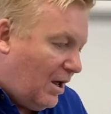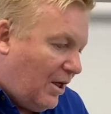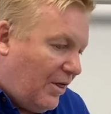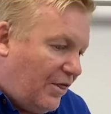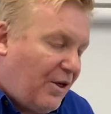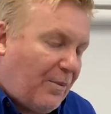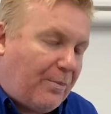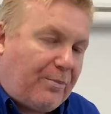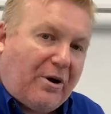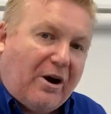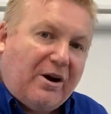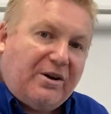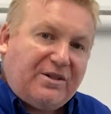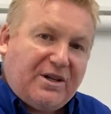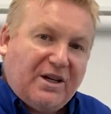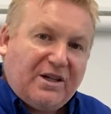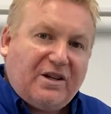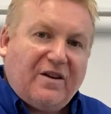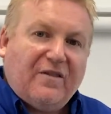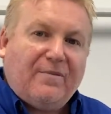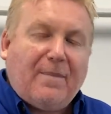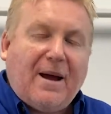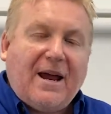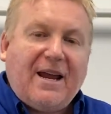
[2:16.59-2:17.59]
the process
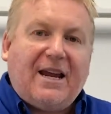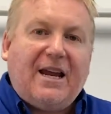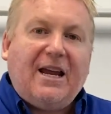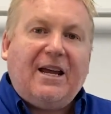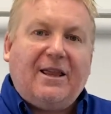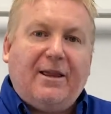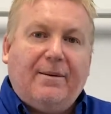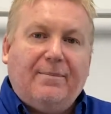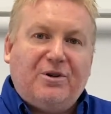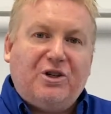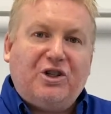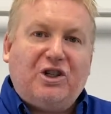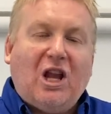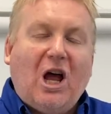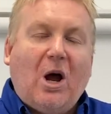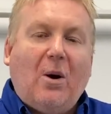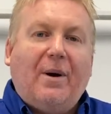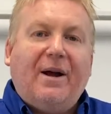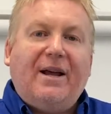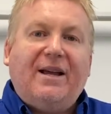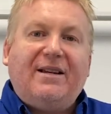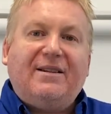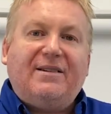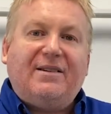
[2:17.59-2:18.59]
of making them
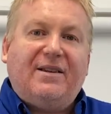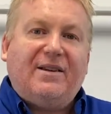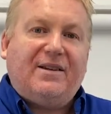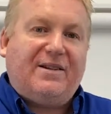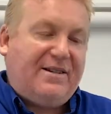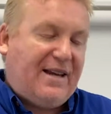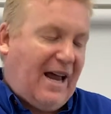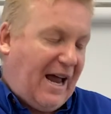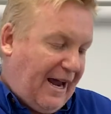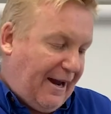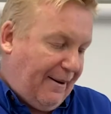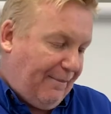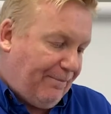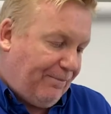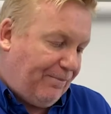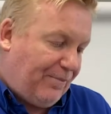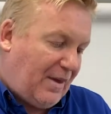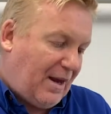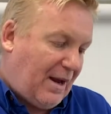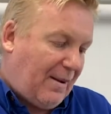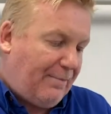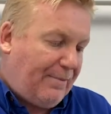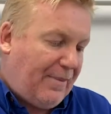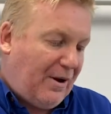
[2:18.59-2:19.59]
slower is the same,
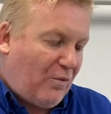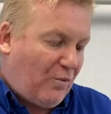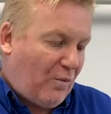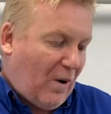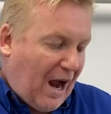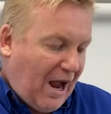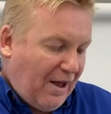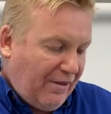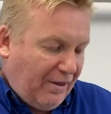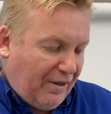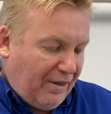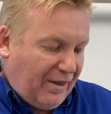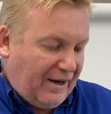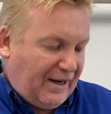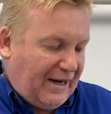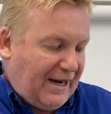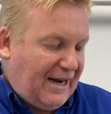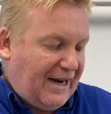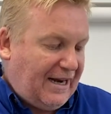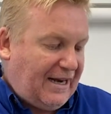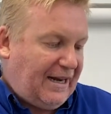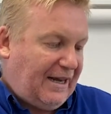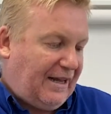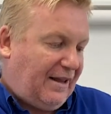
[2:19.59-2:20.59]
but rather than
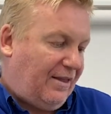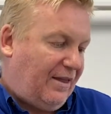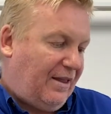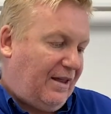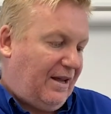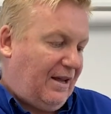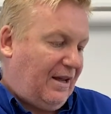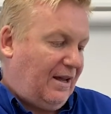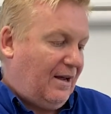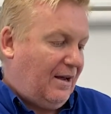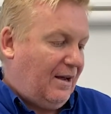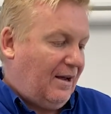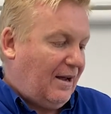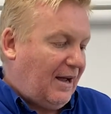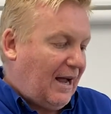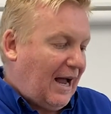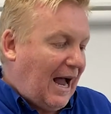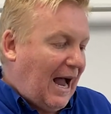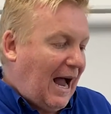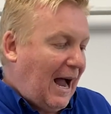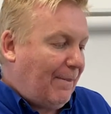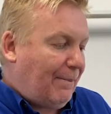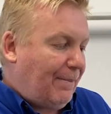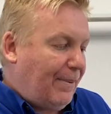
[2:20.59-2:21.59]
hitting the
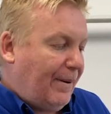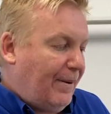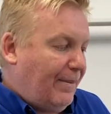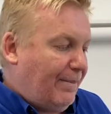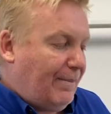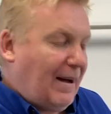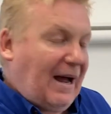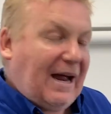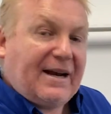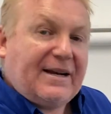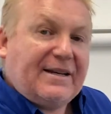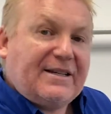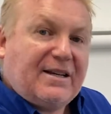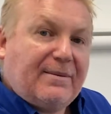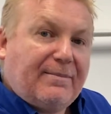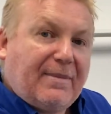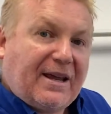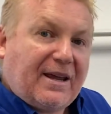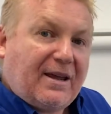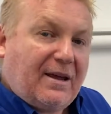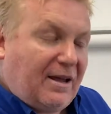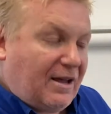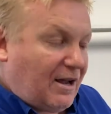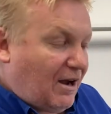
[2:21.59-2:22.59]
up button to
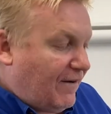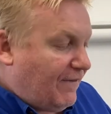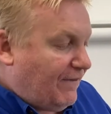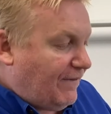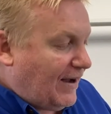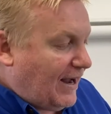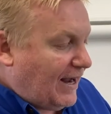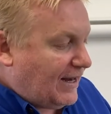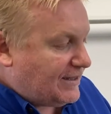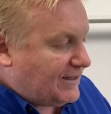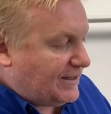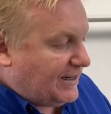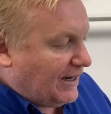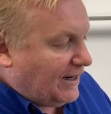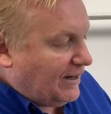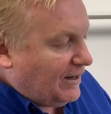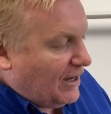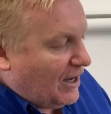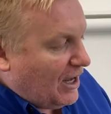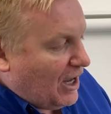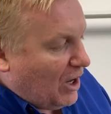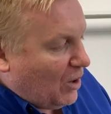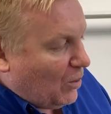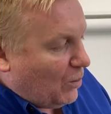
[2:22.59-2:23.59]
make it go faster,
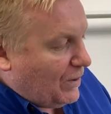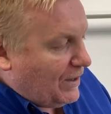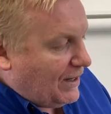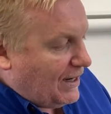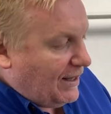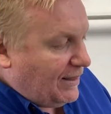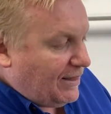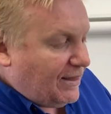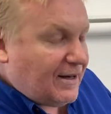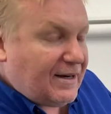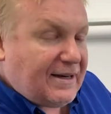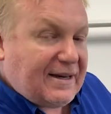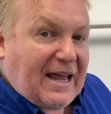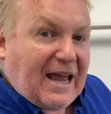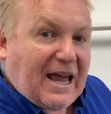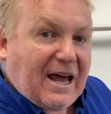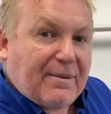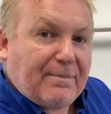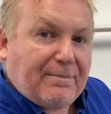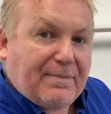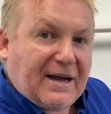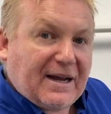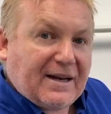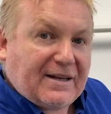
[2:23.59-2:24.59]
we hit the
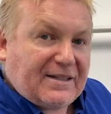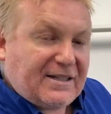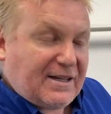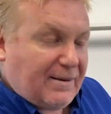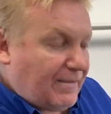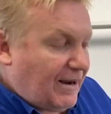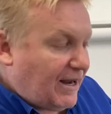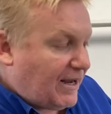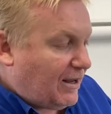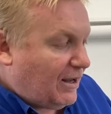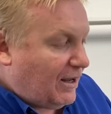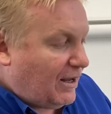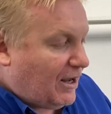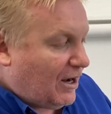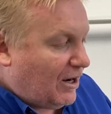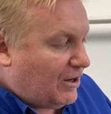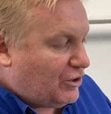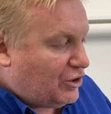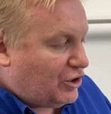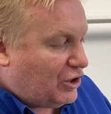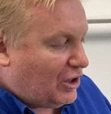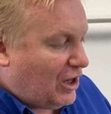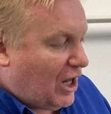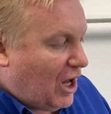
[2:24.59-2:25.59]
down button to make it go
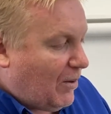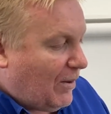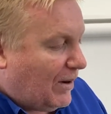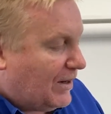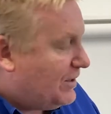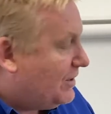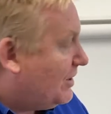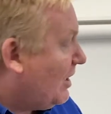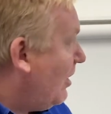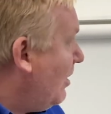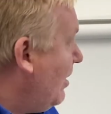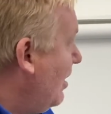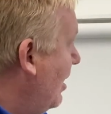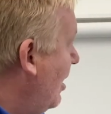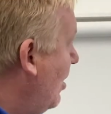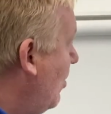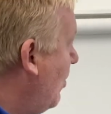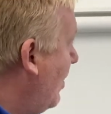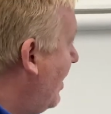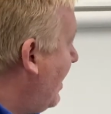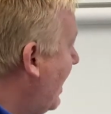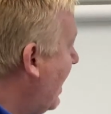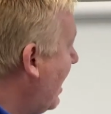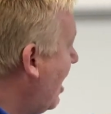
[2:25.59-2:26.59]
slower. So
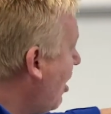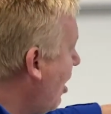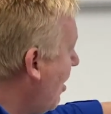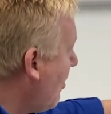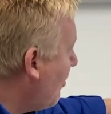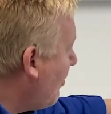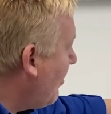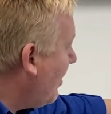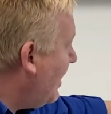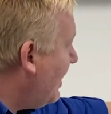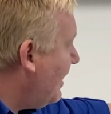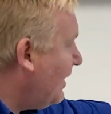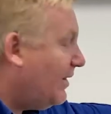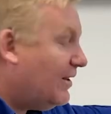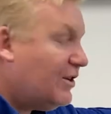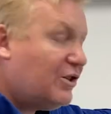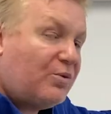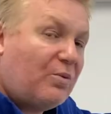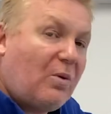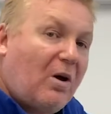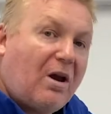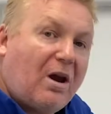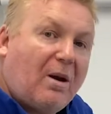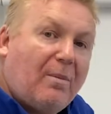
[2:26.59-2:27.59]
we're now operating
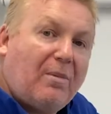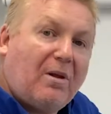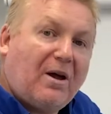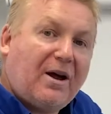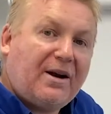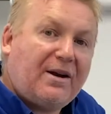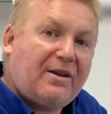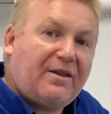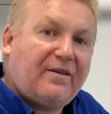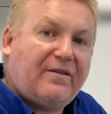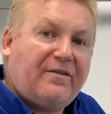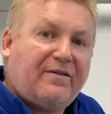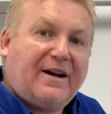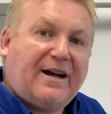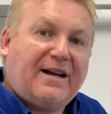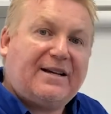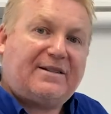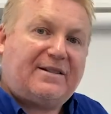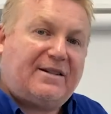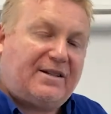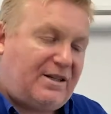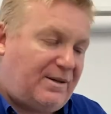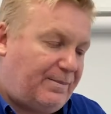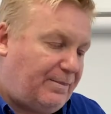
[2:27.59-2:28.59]
this roller blind at the
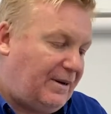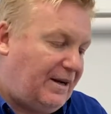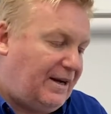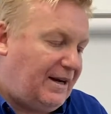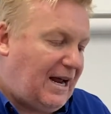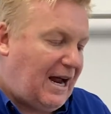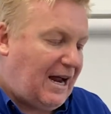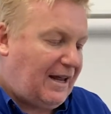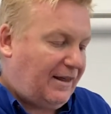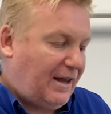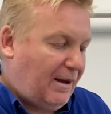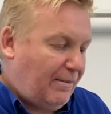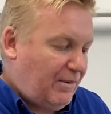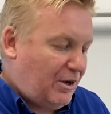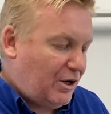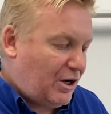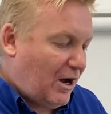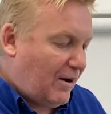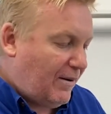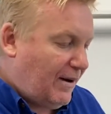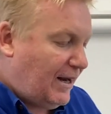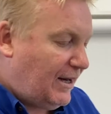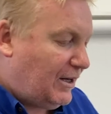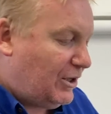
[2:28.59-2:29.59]
fastest speed, and let me
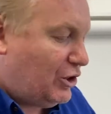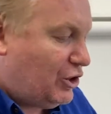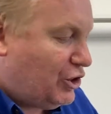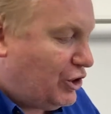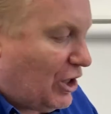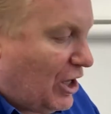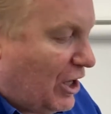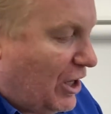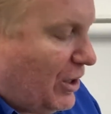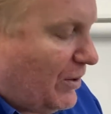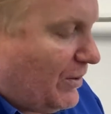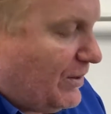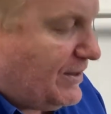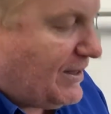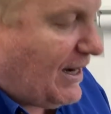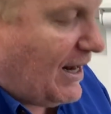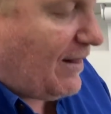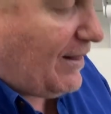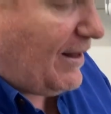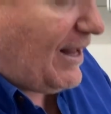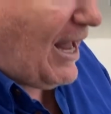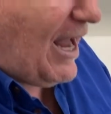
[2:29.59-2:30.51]
go ahead and show you exactly